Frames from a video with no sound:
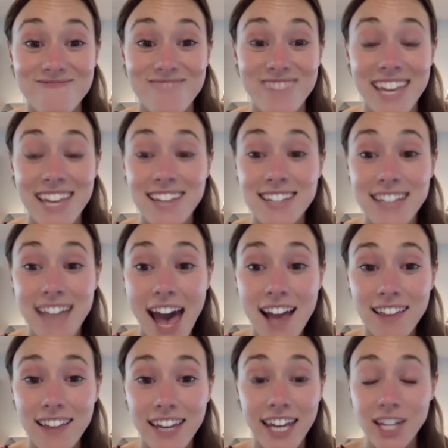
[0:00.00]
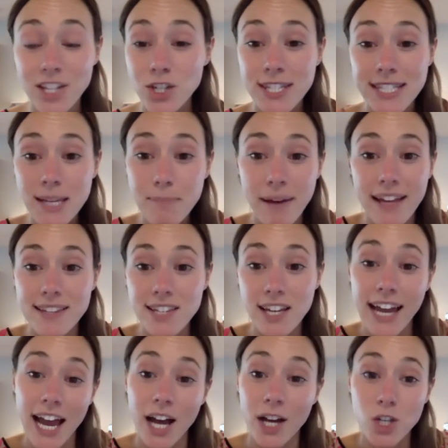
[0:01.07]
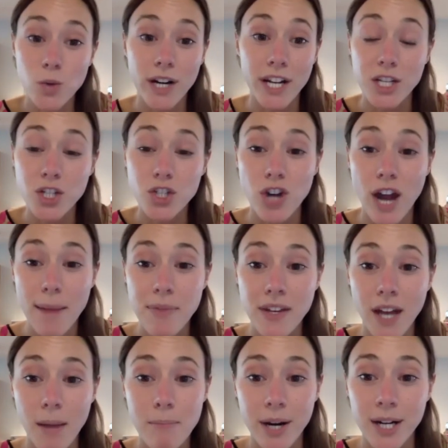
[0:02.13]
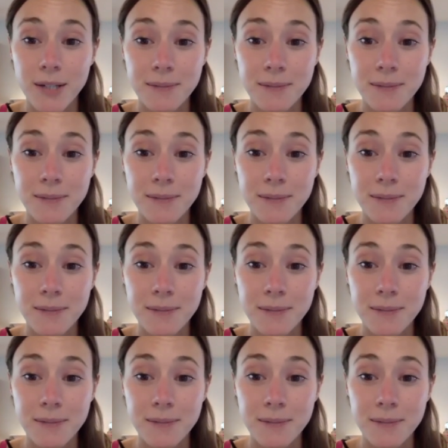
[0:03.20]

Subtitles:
Exactly. It just depends on how you want to describe the number.